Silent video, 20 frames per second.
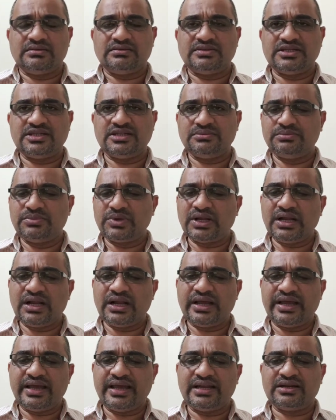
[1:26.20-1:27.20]

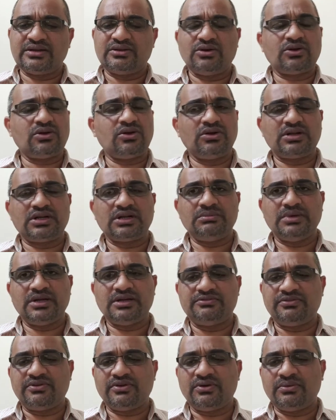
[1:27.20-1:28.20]
cerebral and coronary
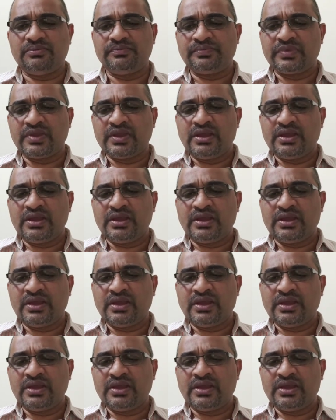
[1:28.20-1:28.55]
blood flow,